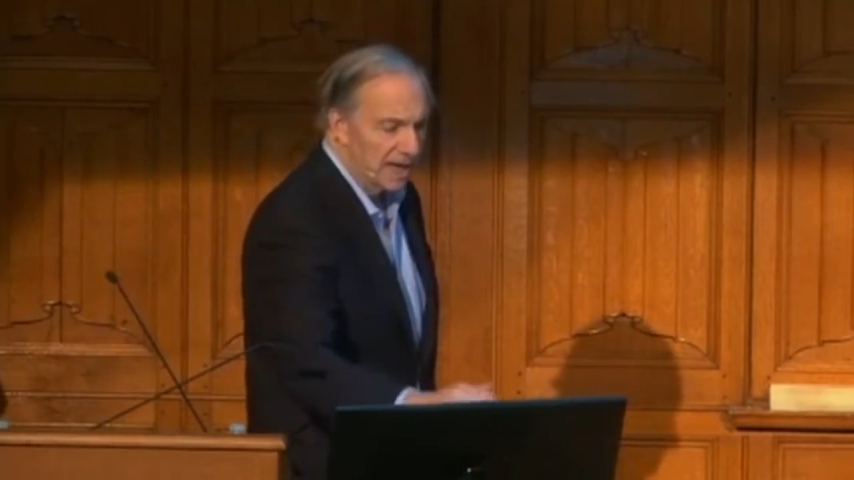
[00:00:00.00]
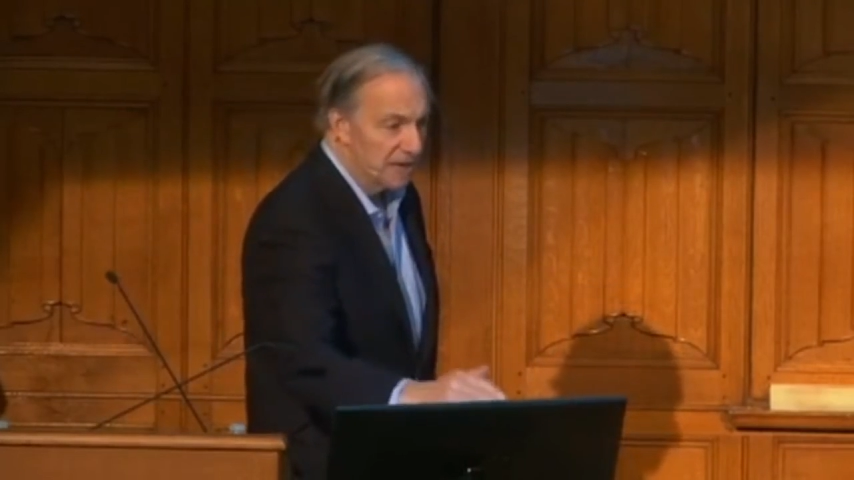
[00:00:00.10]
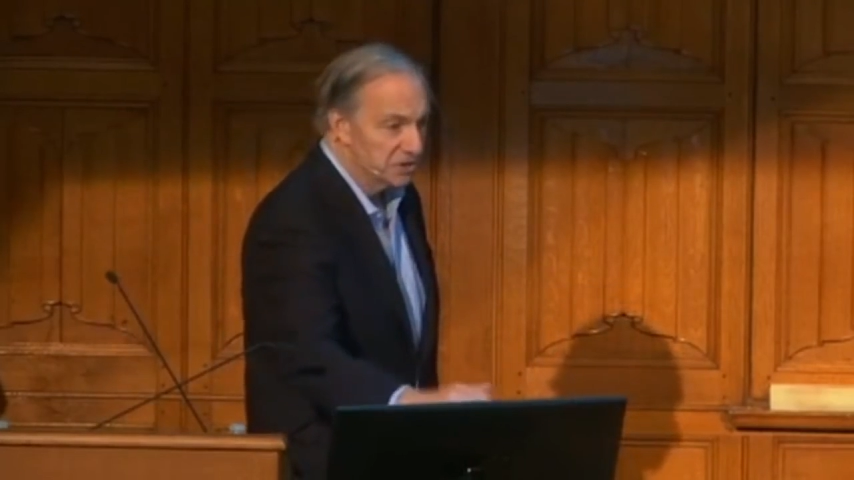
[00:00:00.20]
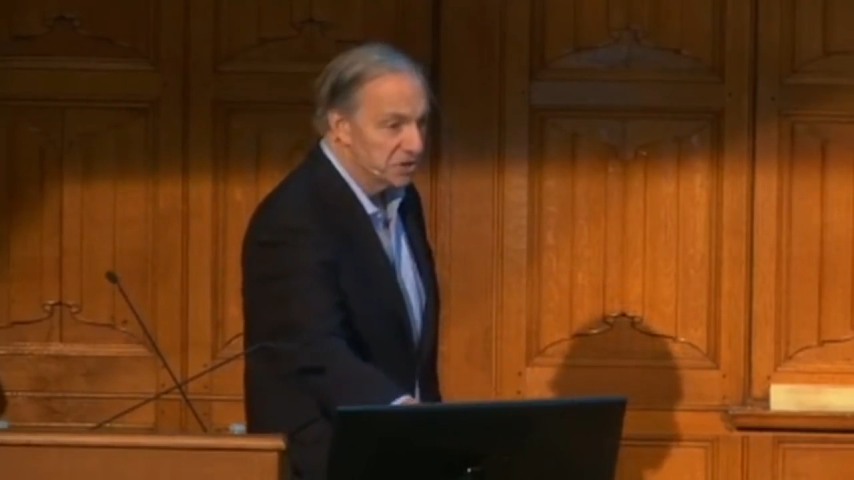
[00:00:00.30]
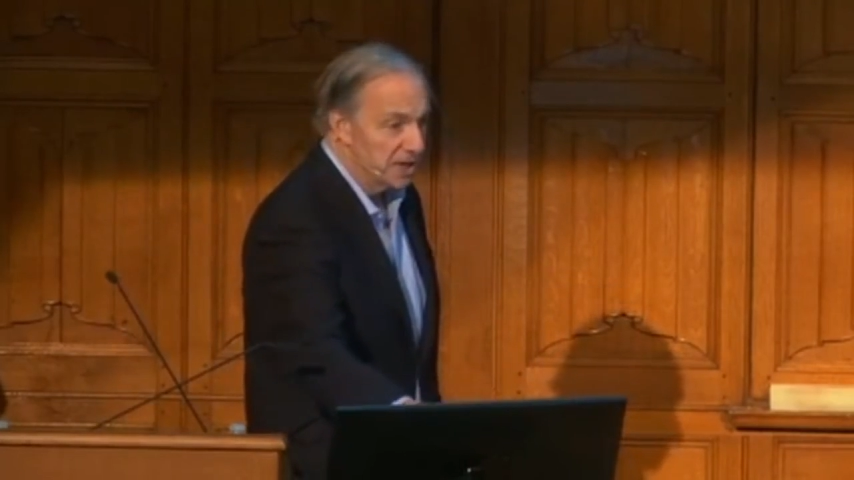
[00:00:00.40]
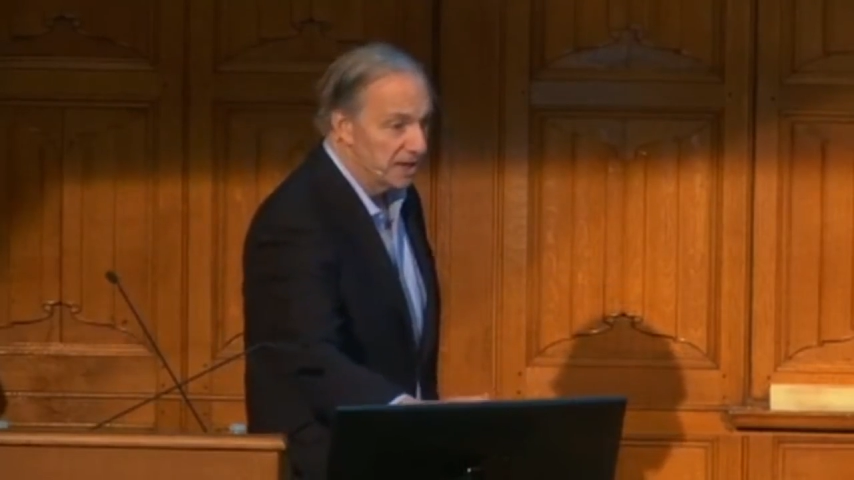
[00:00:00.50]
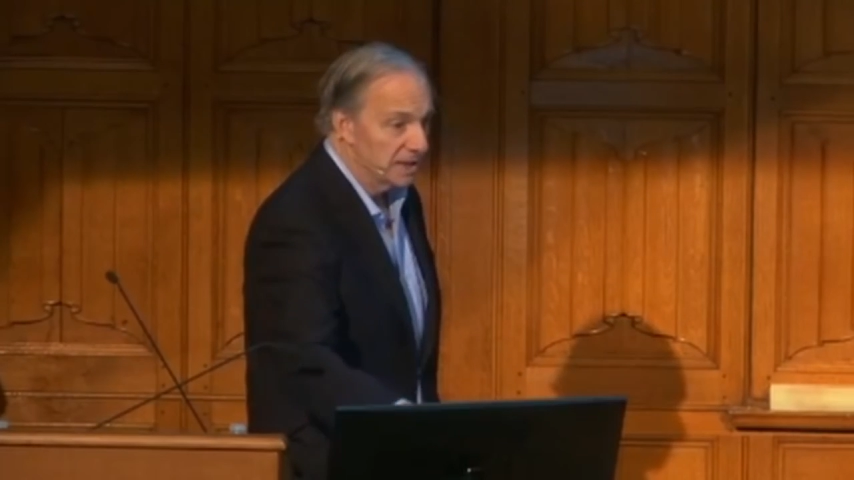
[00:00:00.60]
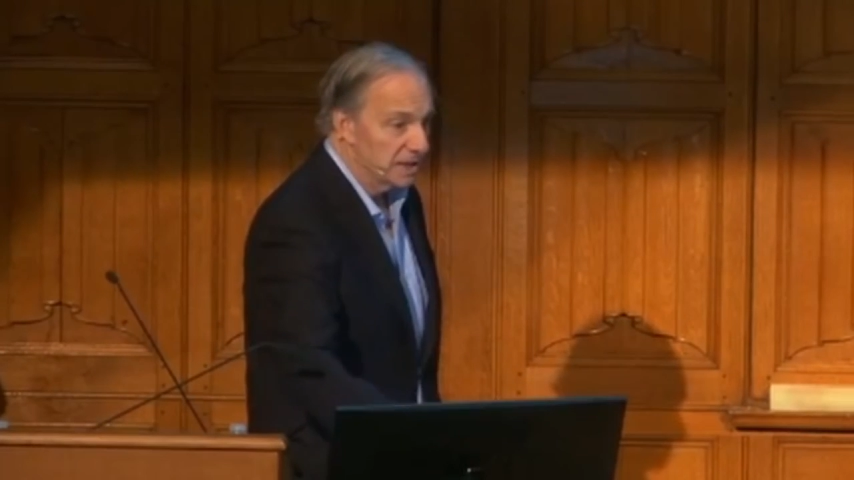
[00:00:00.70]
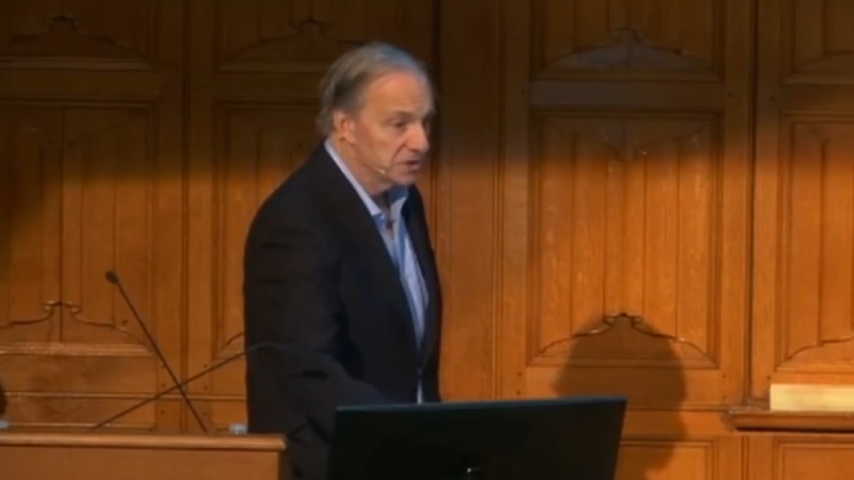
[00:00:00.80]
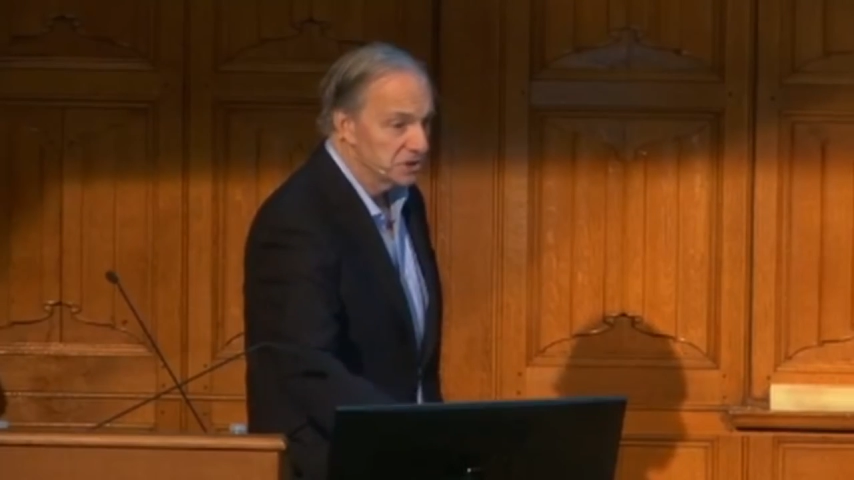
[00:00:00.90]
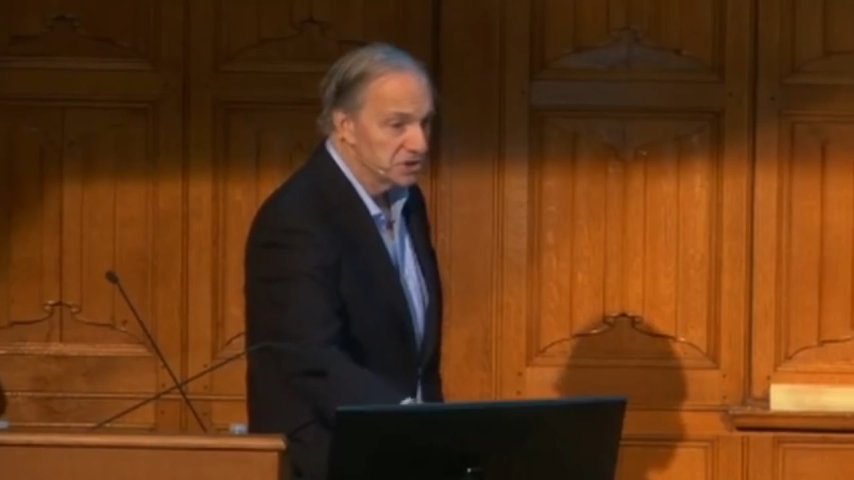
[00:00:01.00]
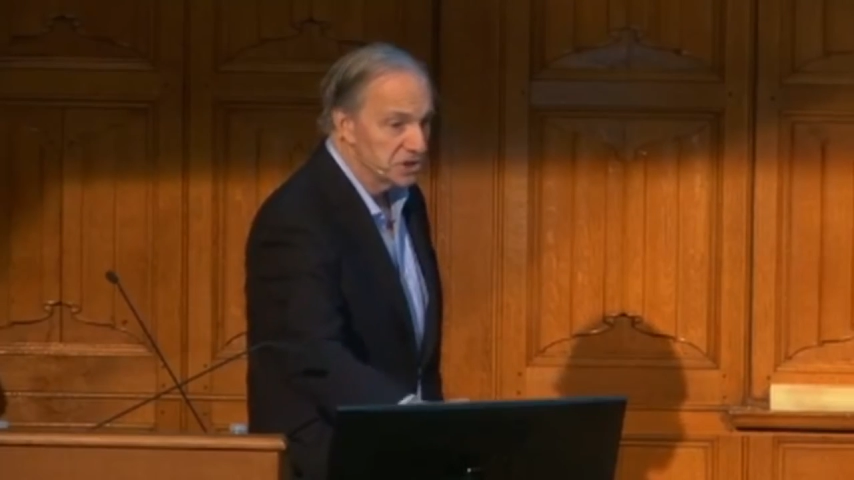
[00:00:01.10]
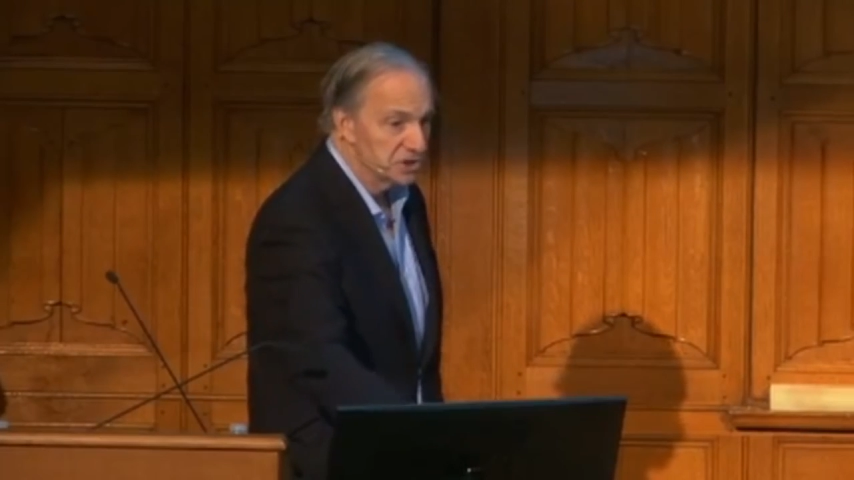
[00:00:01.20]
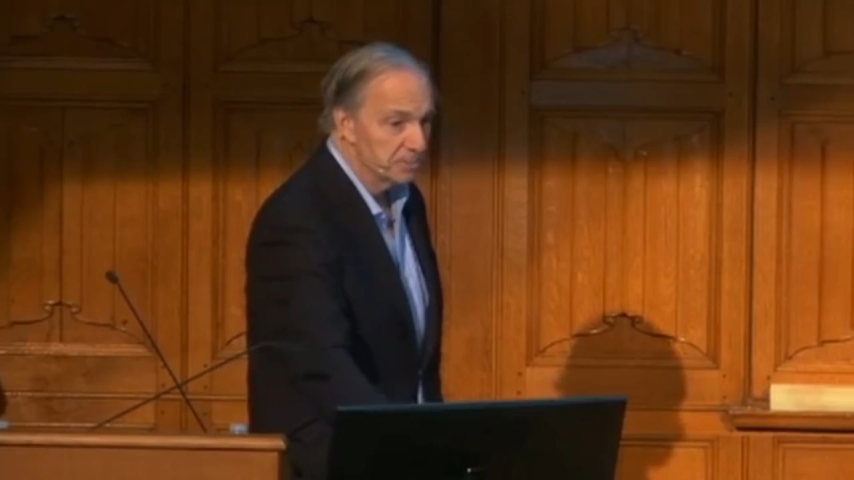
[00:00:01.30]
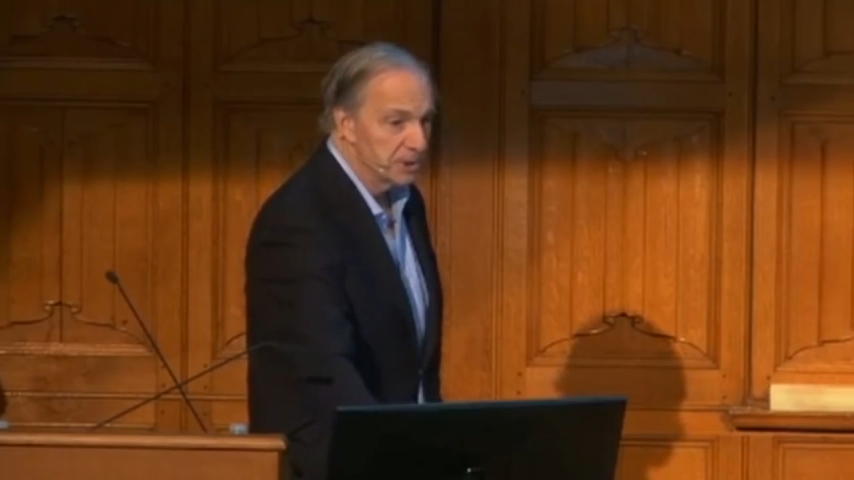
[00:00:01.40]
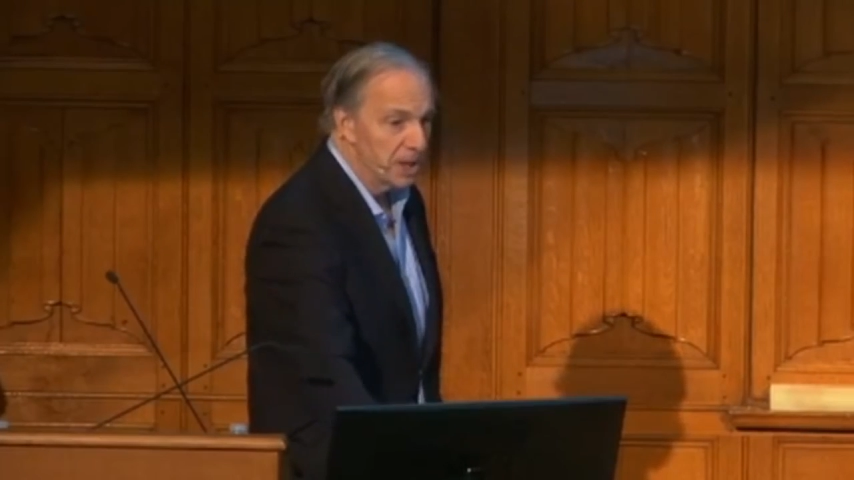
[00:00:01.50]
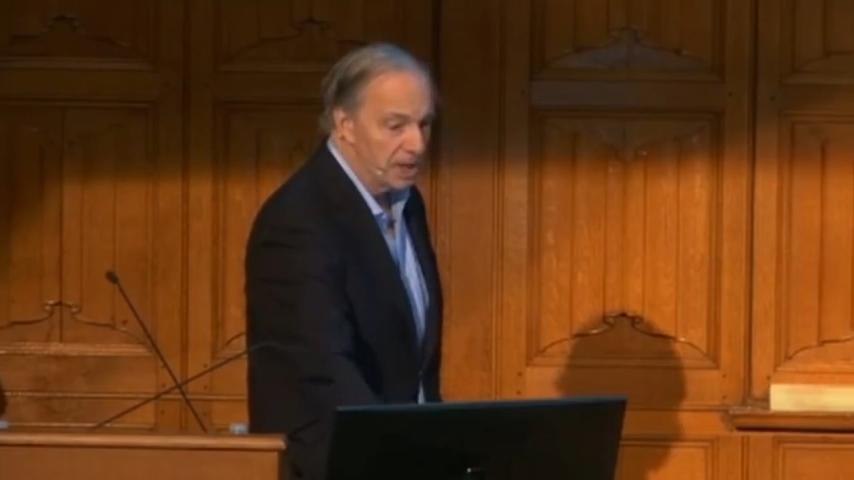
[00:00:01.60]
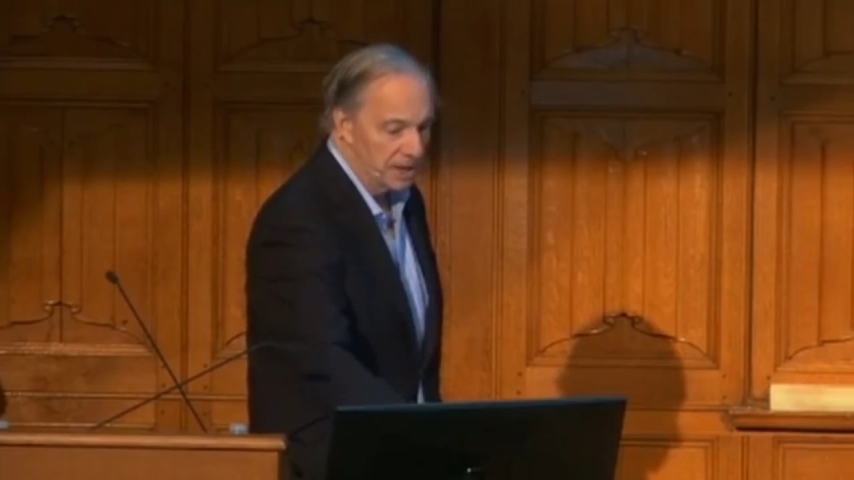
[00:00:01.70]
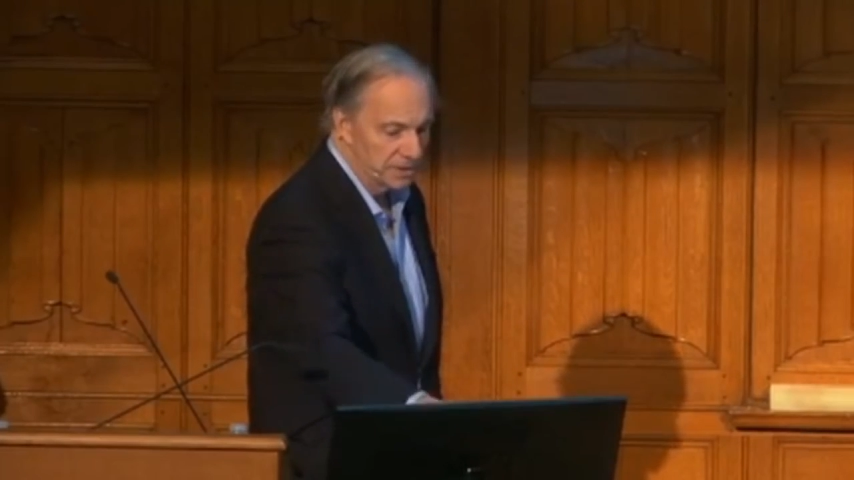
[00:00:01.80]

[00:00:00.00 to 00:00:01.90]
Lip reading: and saying, does this apply?